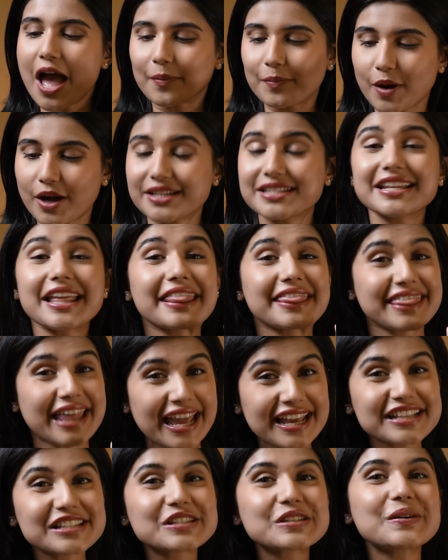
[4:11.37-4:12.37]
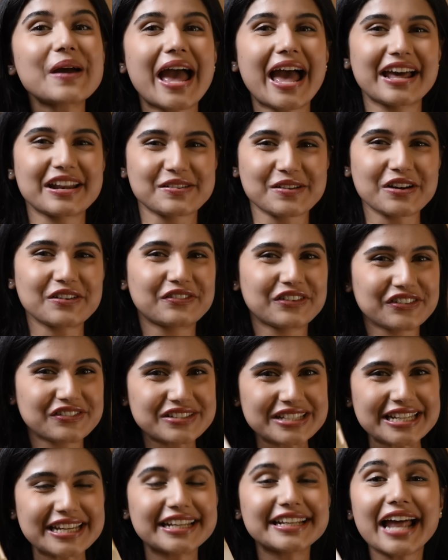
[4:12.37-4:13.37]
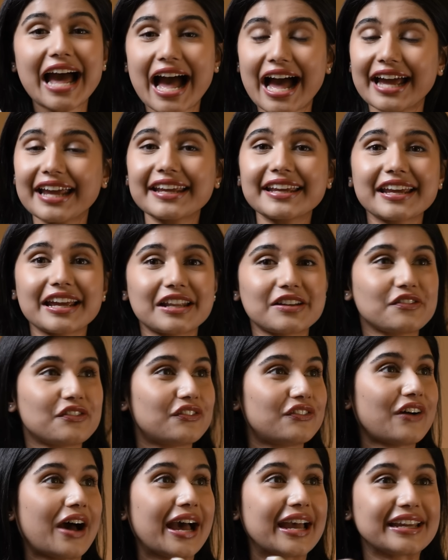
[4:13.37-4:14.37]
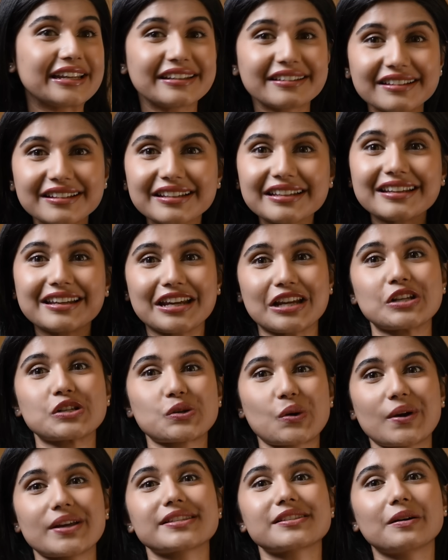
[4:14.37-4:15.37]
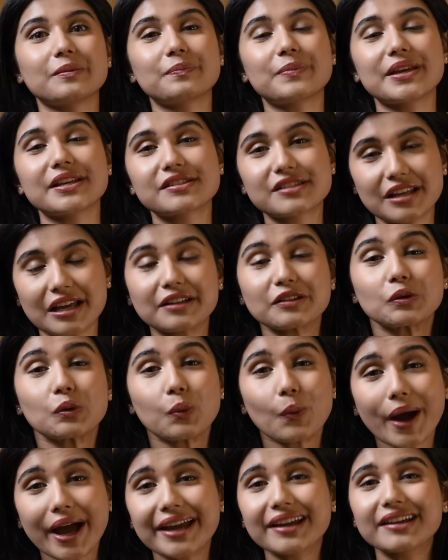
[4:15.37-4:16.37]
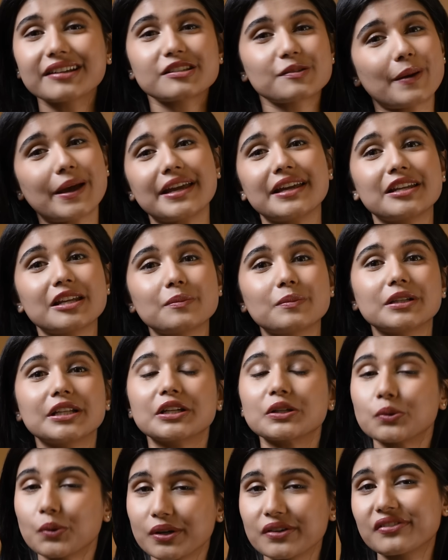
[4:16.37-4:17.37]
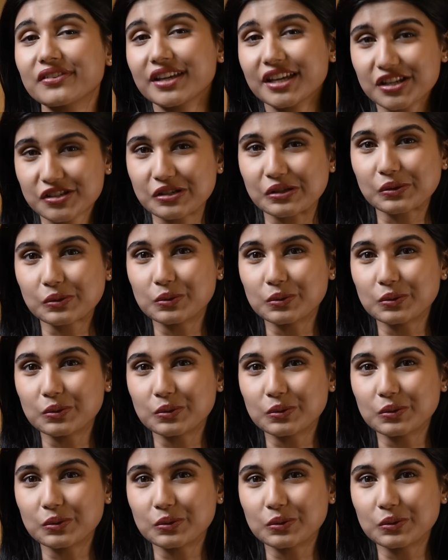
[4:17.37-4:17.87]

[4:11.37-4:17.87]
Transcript: But thanks to Android 15, I can finally enjoy some peace and quiet by enabling notification